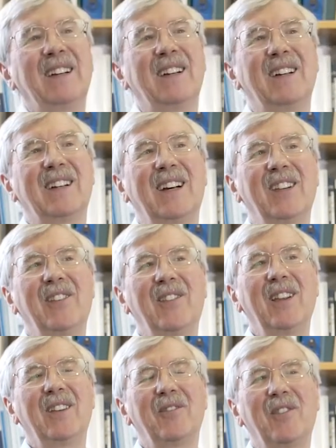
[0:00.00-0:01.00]
And you'd
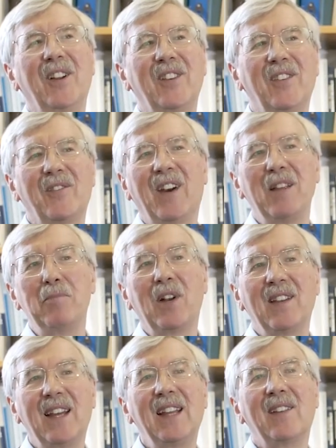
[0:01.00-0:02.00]
think floods are very
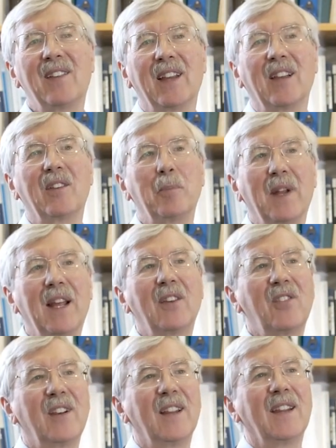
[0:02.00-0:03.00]
mundane things, but
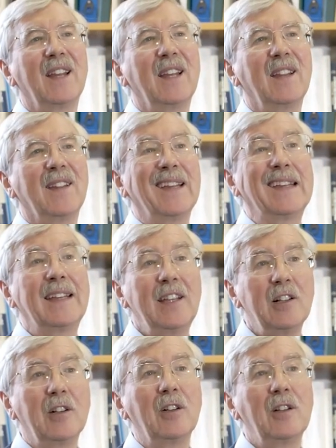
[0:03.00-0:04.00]
actually they
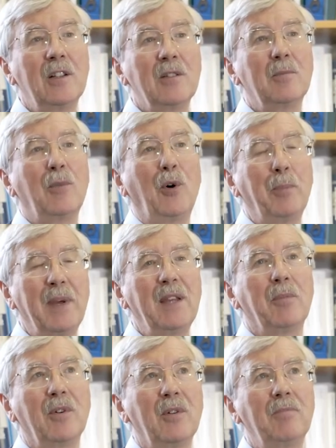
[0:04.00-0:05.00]
kill more
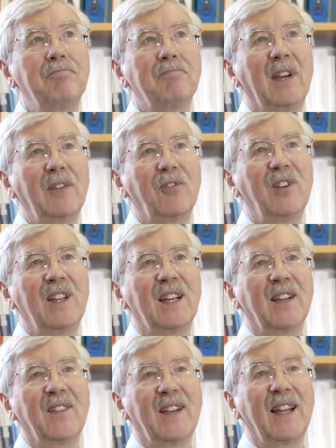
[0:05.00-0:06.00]
people every
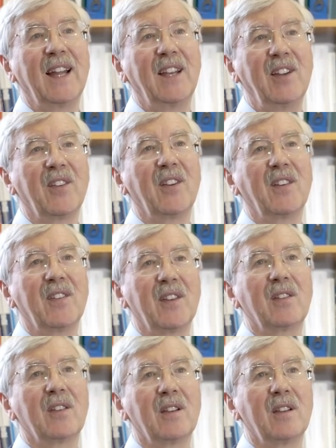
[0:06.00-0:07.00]
year than any other
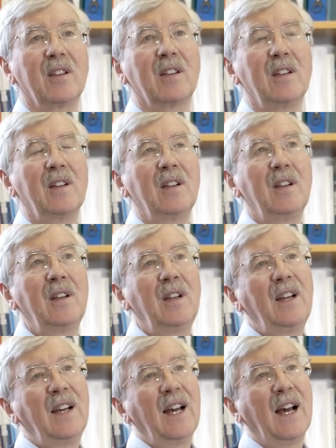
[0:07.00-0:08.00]
disaster.
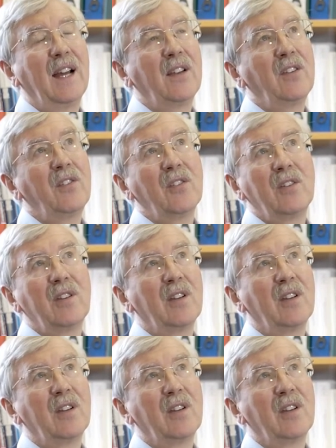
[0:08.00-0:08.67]
And